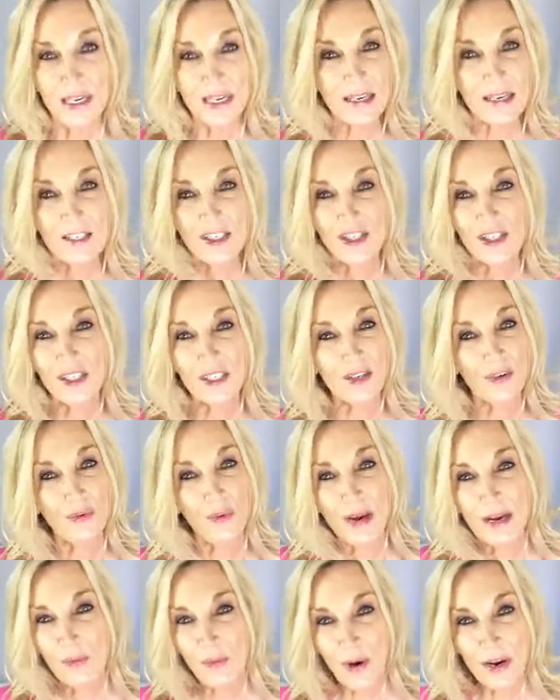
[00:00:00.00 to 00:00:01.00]
again, it's just a
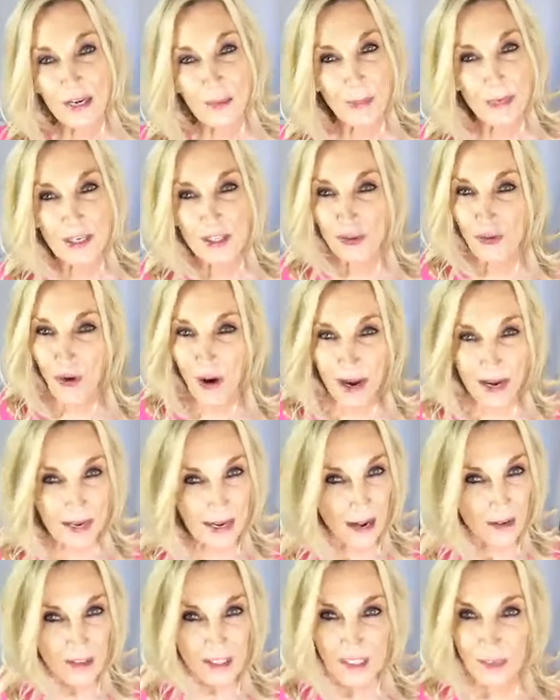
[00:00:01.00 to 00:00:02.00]
great way to be trying
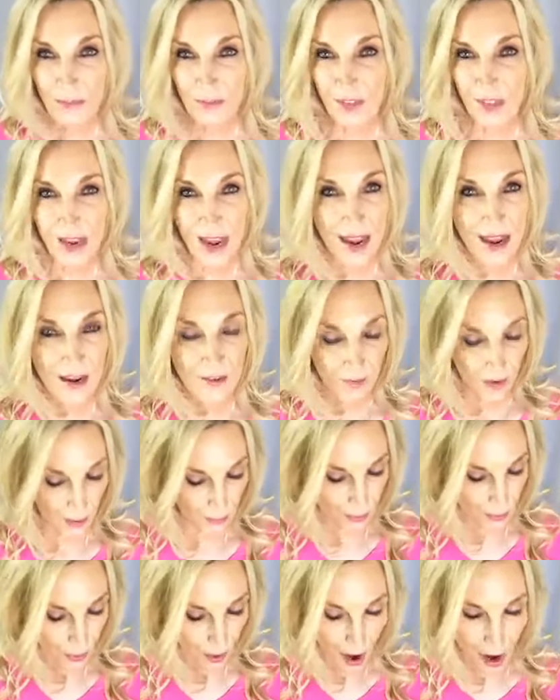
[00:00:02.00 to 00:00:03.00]
out some of the
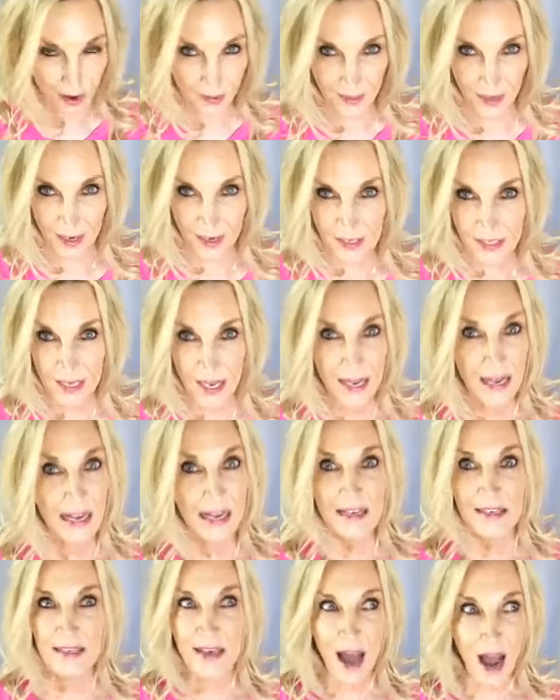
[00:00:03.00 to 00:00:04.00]
Avon products,
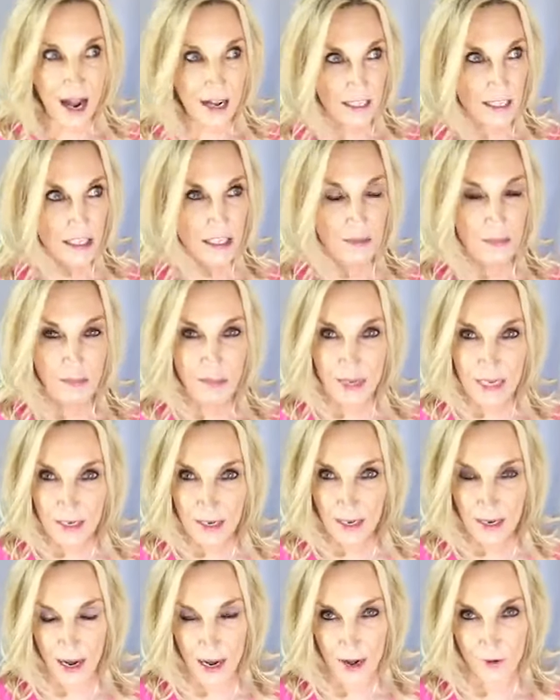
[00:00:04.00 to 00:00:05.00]
not
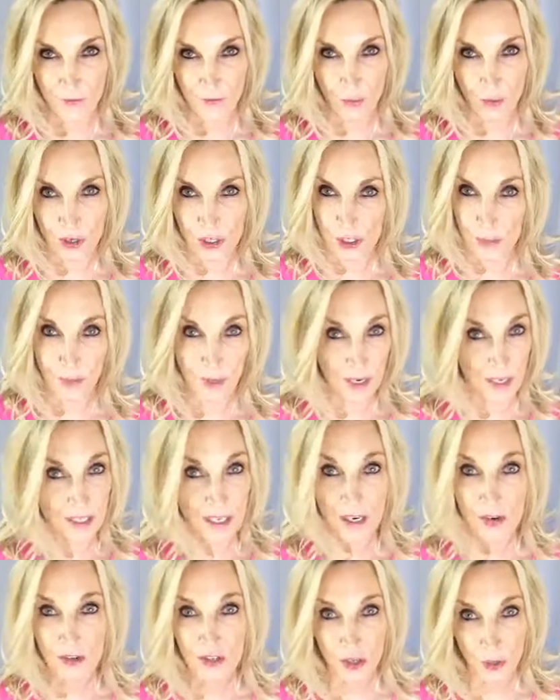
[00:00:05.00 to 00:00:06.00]
spending a fortune, because
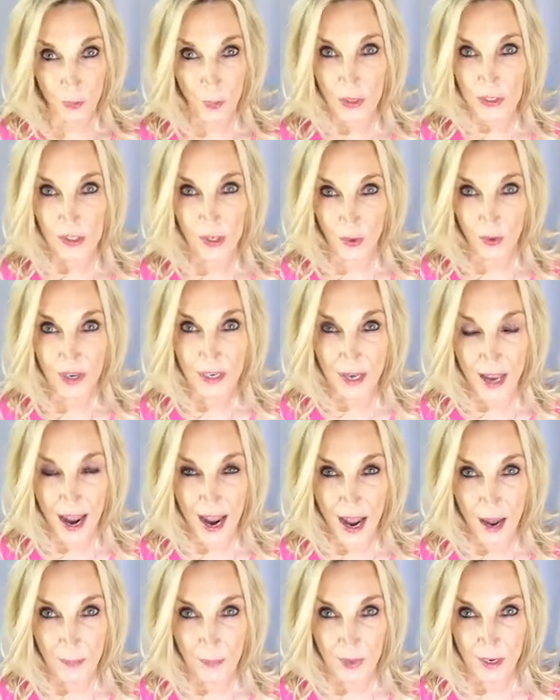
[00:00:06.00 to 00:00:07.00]
here's what's going to
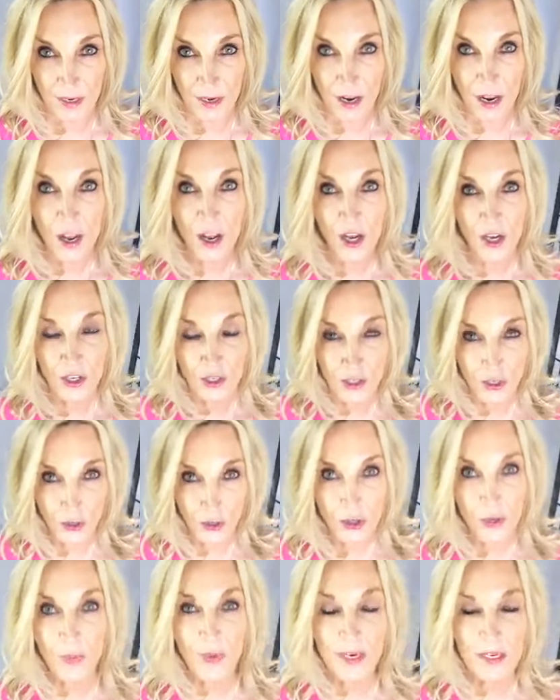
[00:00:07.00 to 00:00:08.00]
happen.
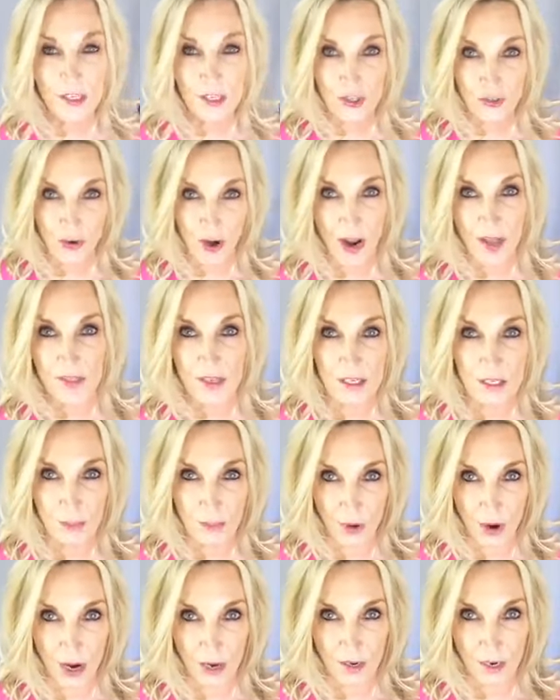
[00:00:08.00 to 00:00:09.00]
You're going to try these
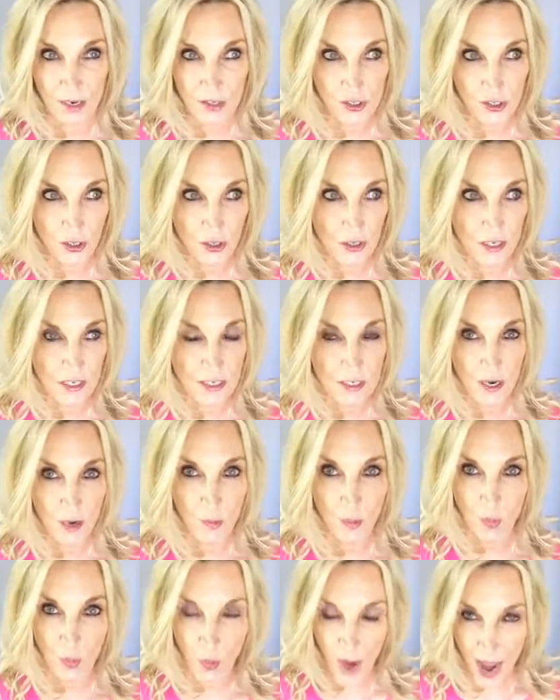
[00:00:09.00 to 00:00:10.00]
products. You're going to say,
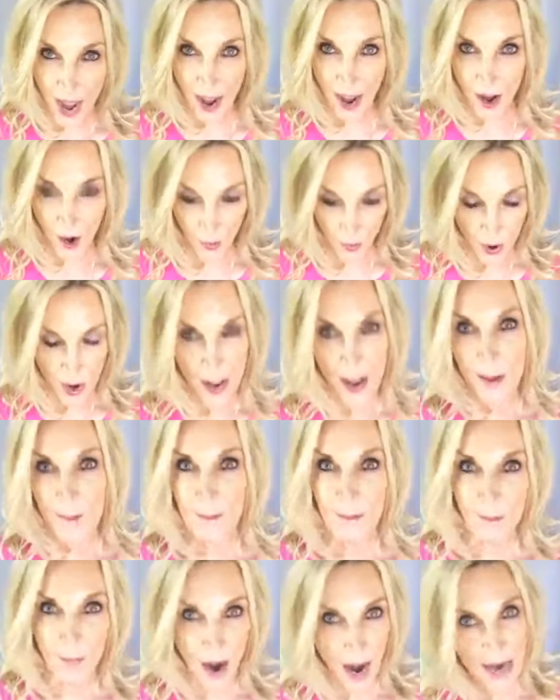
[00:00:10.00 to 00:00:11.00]
wow,
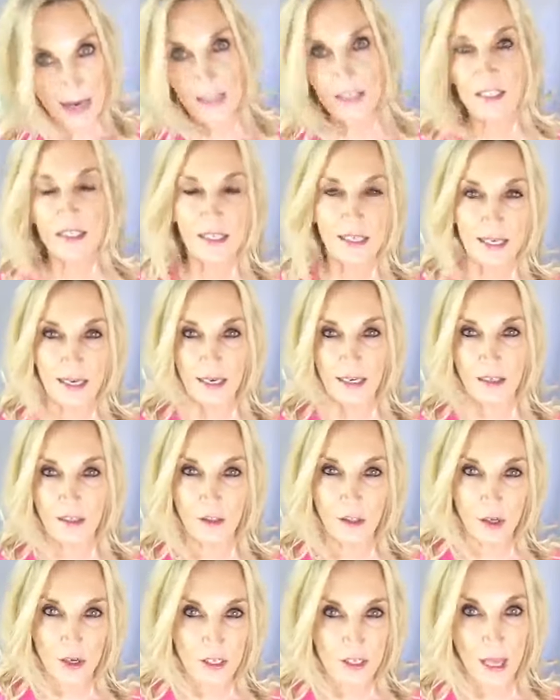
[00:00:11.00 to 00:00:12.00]
my
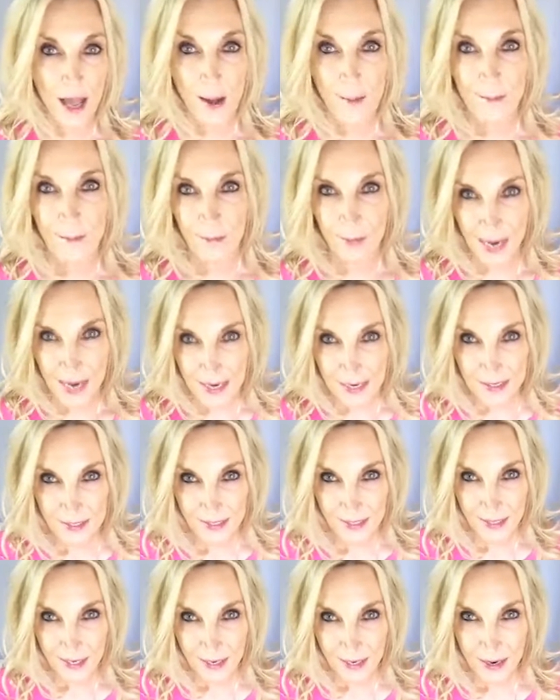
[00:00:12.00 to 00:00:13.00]
skin looks
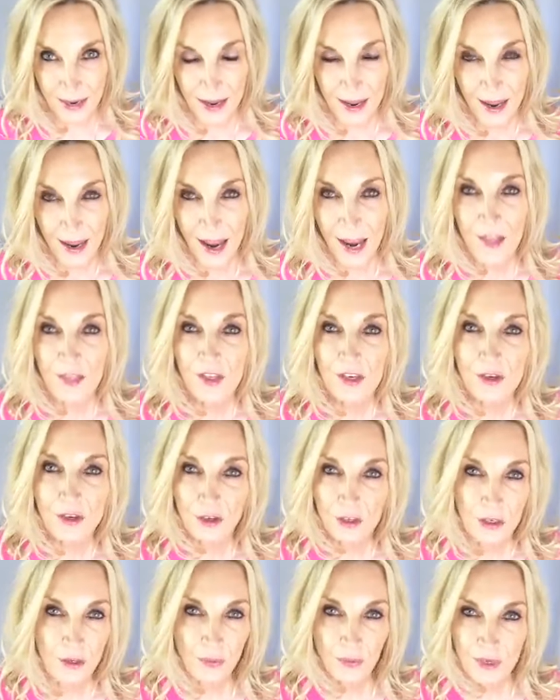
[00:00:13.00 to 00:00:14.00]
amazing. And then you're
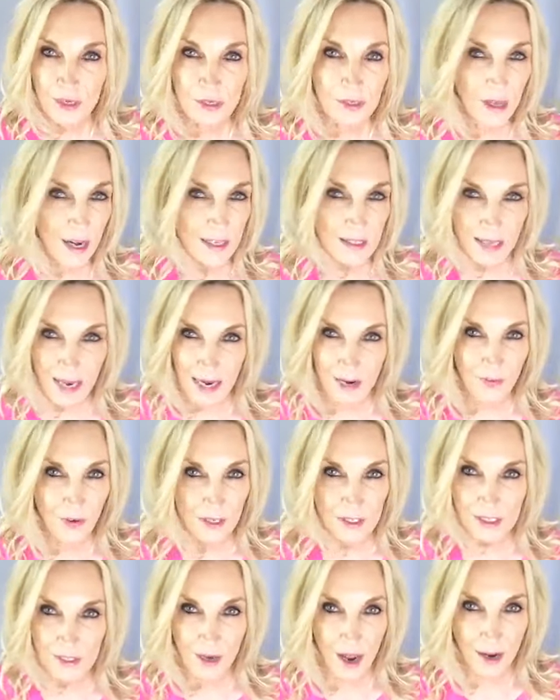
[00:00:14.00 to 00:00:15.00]
going to realize
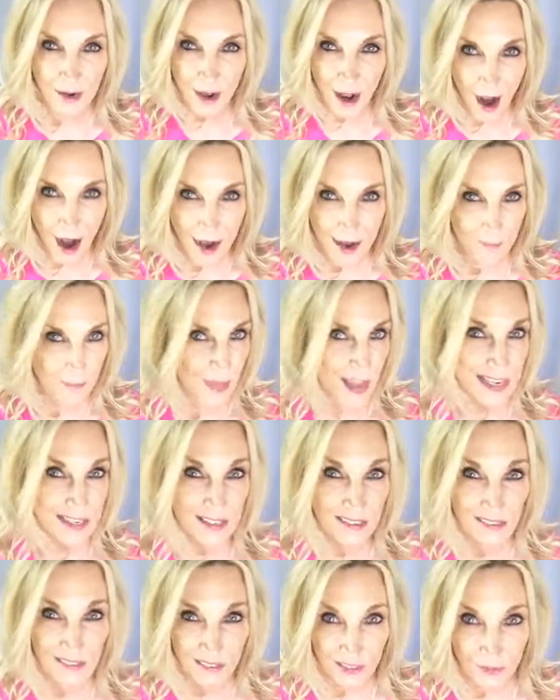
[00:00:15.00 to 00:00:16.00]
Avon's not hype. They
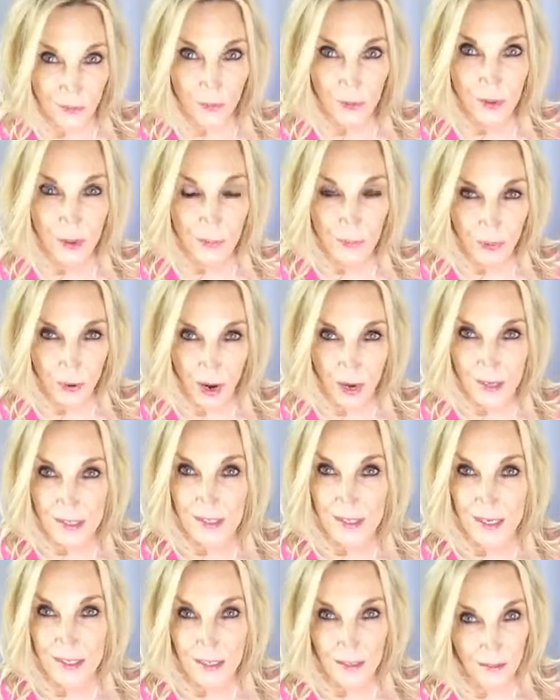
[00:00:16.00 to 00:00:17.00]
deliver the products.
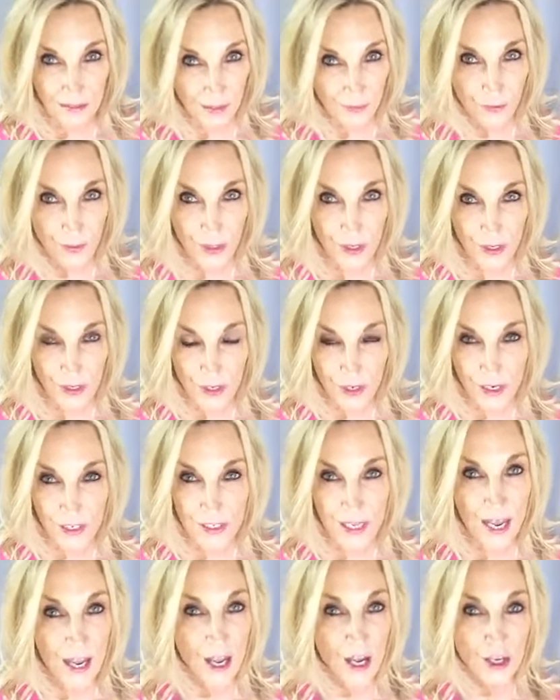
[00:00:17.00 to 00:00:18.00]
They deliver the
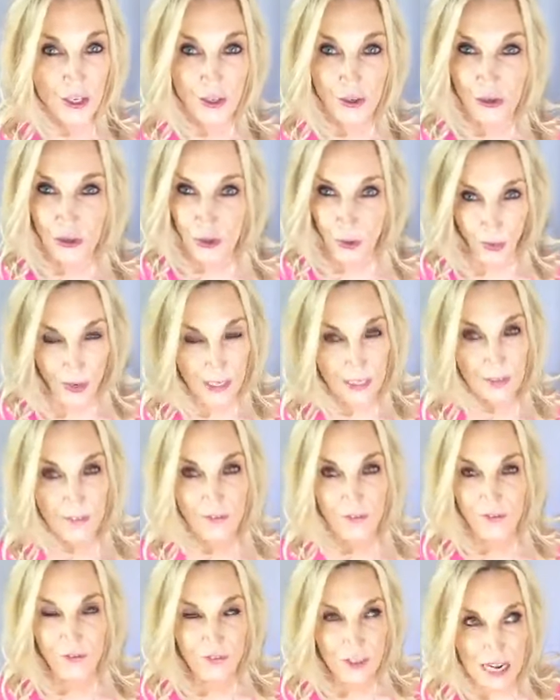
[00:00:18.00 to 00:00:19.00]
goods. You're going to
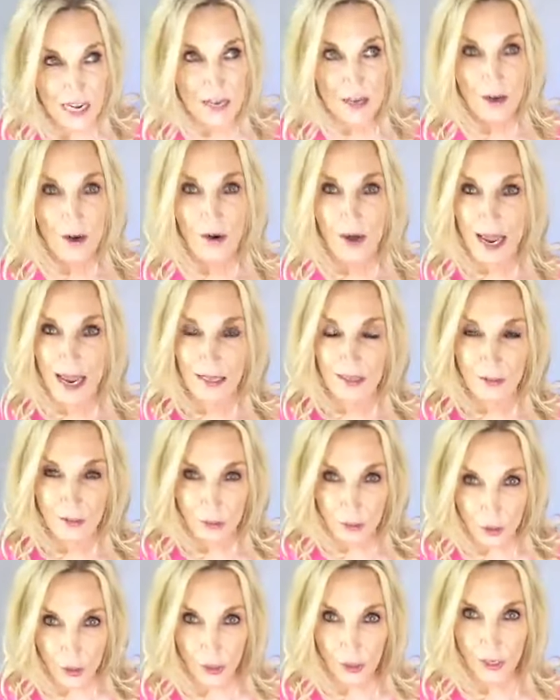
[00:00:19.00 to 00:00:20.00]
feel and
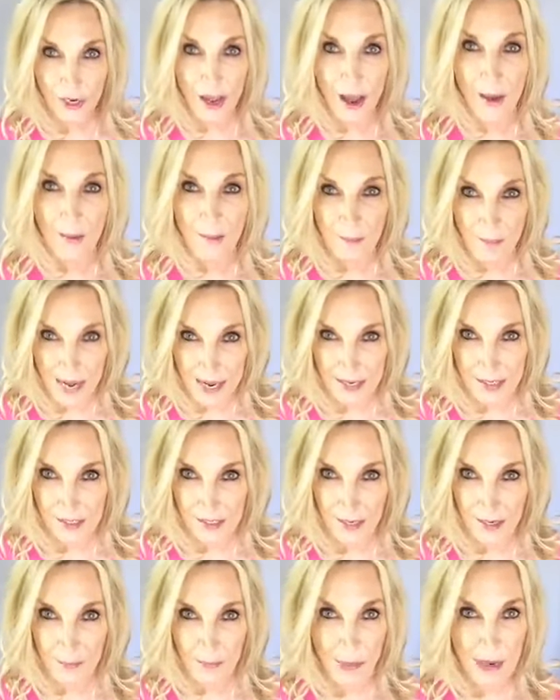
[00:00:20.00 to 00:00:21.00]
look
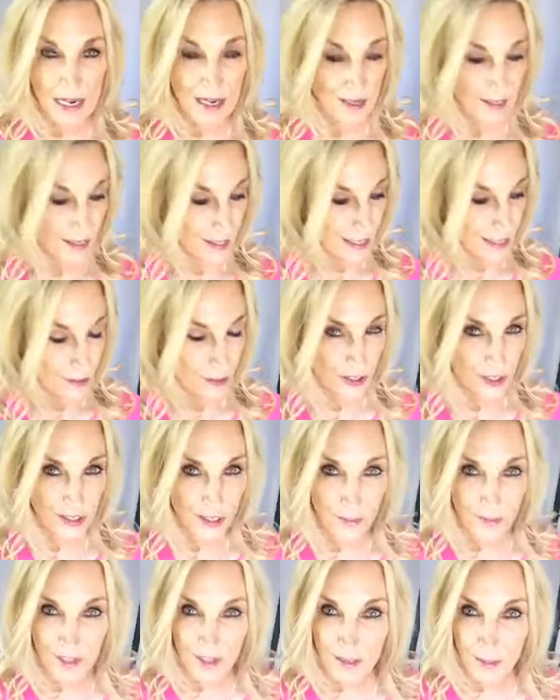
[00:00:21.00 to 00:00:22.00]
amazing, because these are
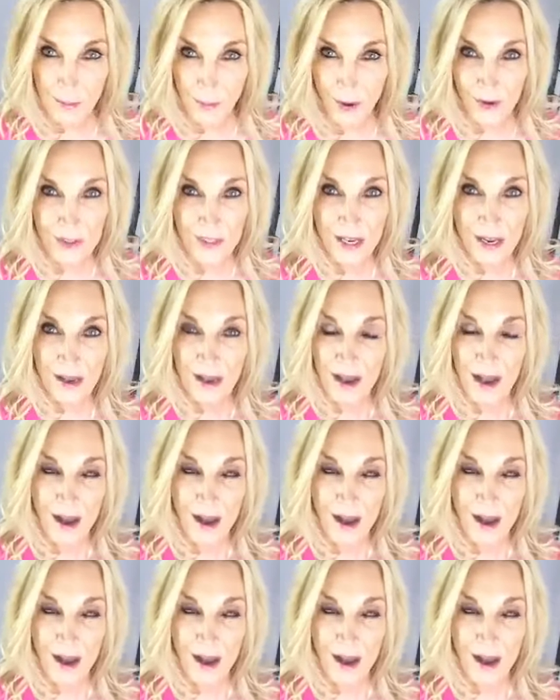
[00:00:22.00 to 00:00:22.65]
some of the most